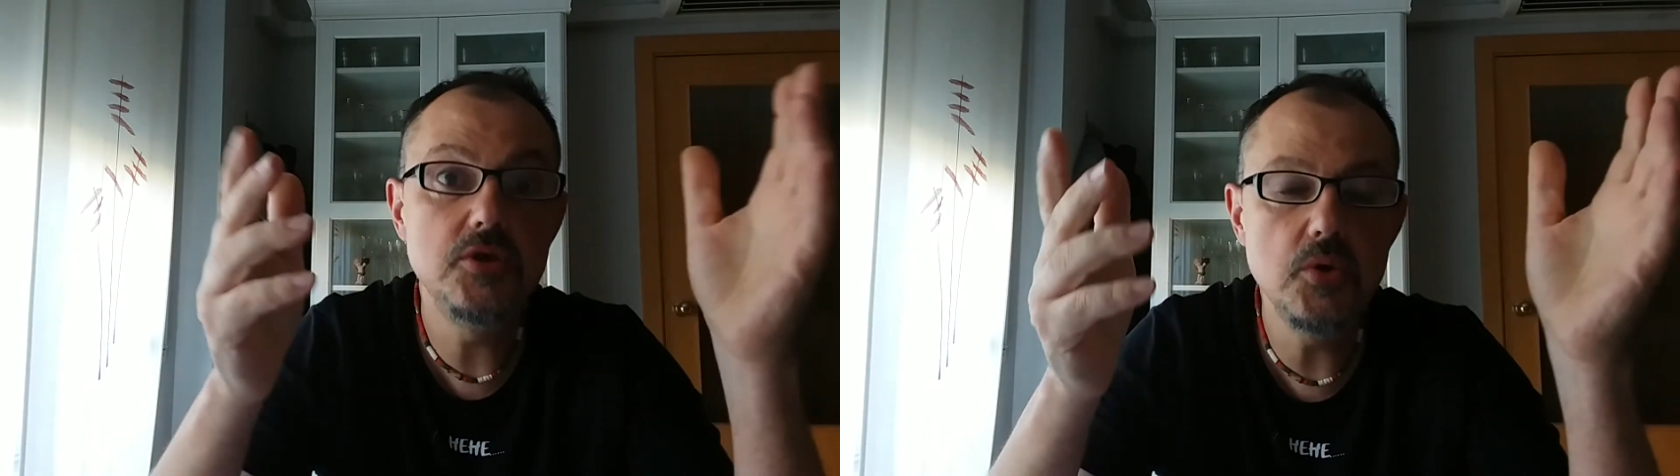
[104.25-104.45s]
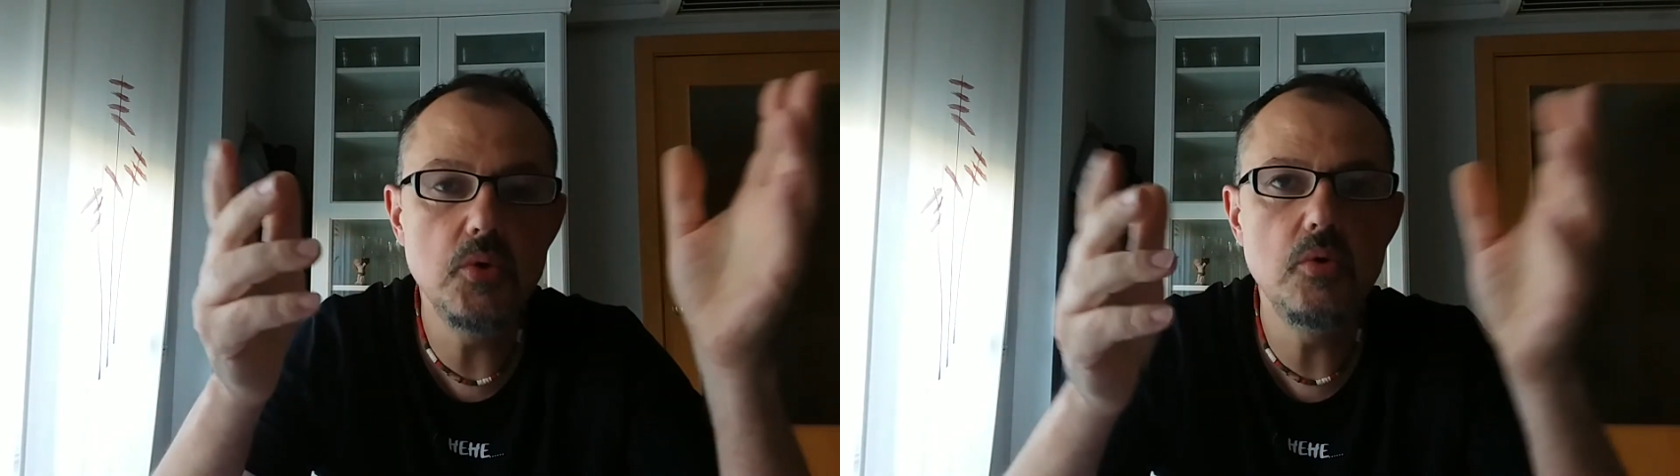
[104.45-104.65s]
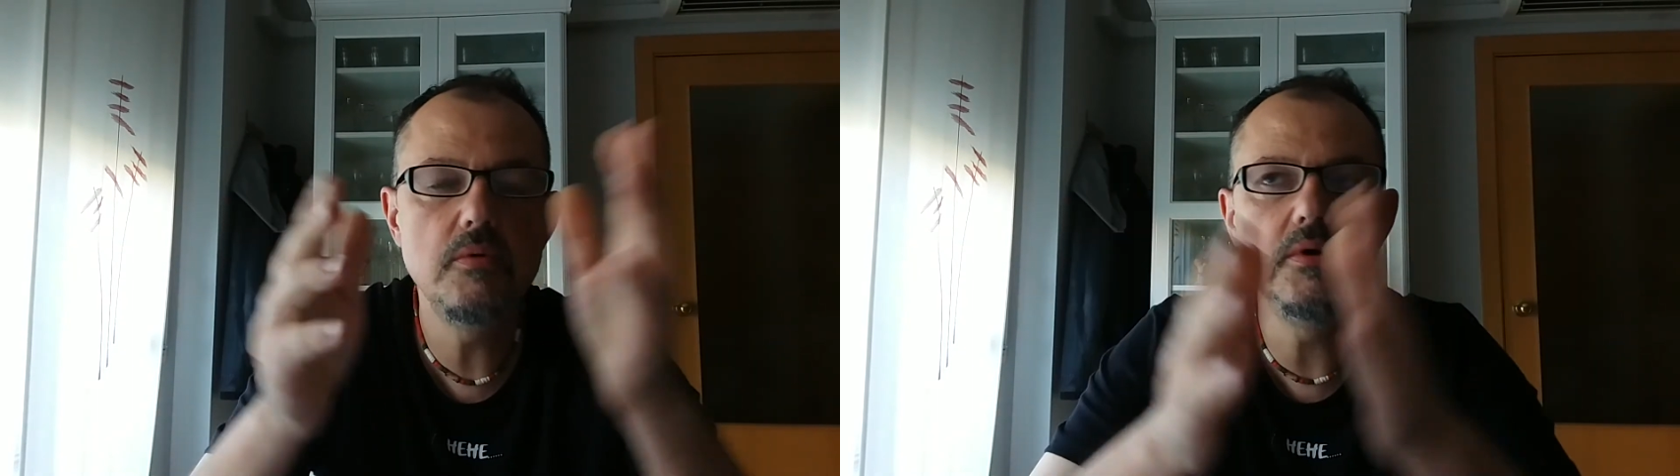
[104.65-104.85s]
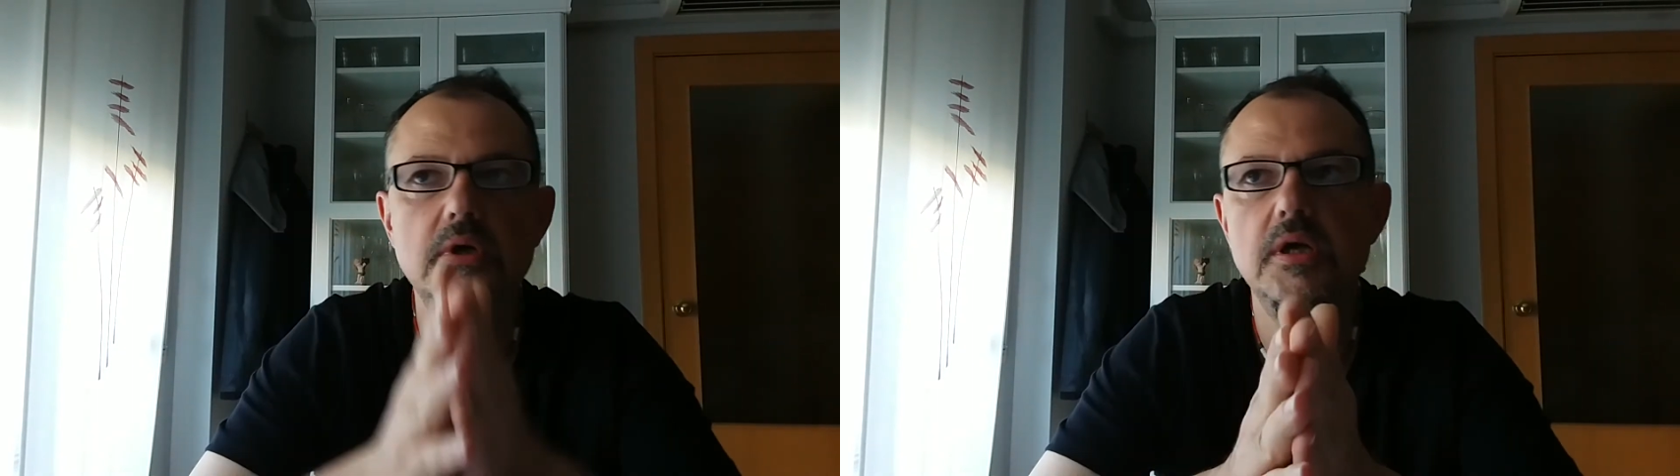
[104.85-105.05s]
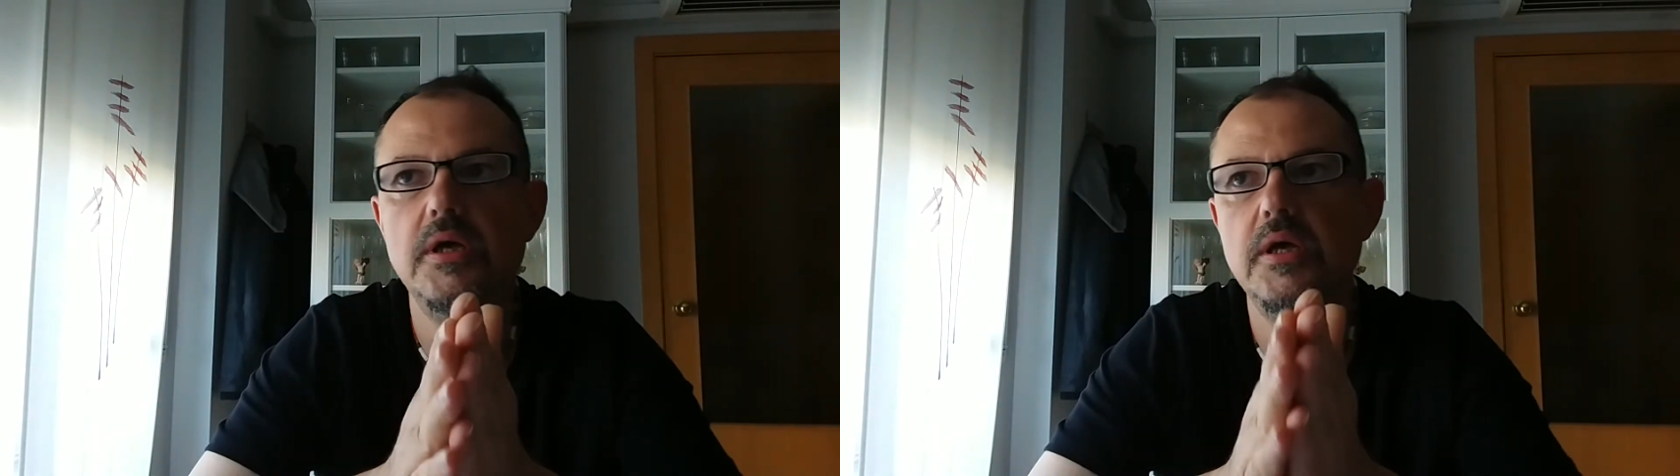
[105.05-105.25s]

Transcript: you uh,